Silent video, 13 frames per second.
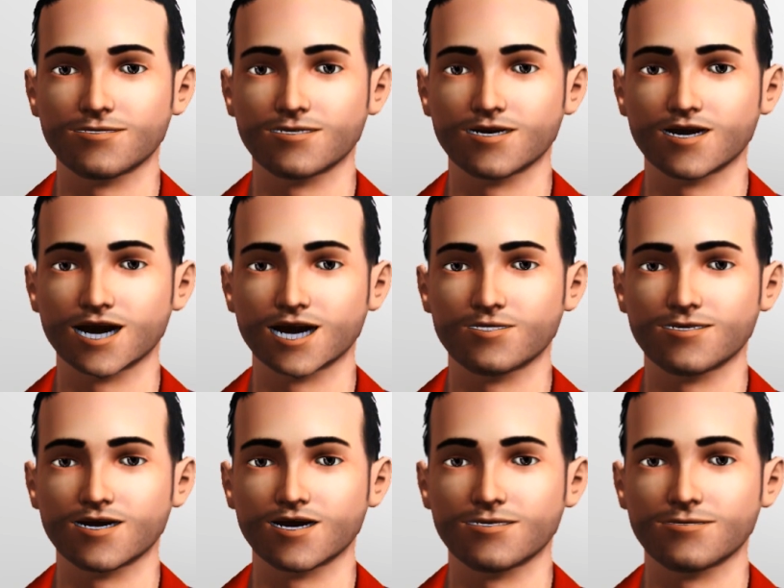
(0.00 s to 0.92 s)
that I
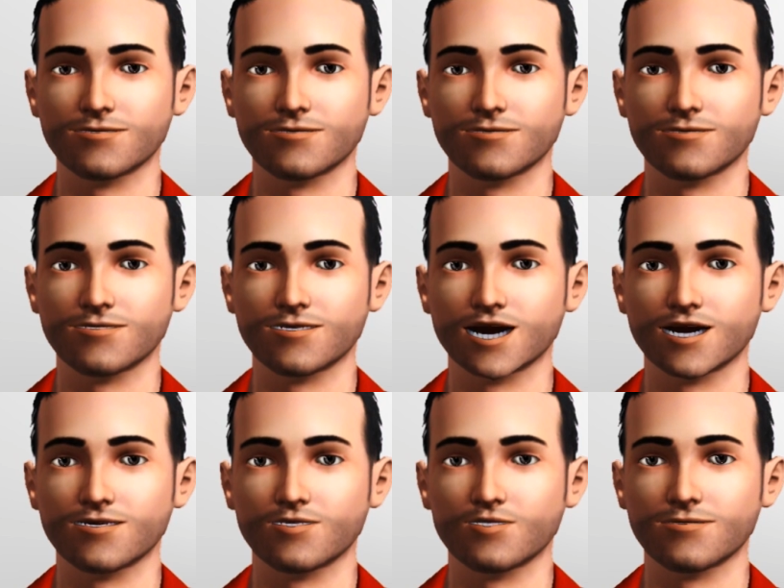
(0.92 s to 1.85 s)
felt
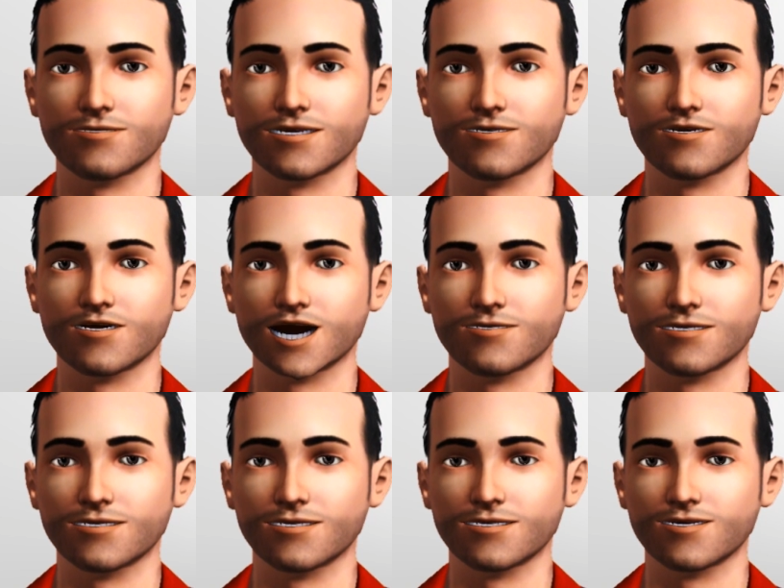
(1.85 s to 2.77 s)
was adequate.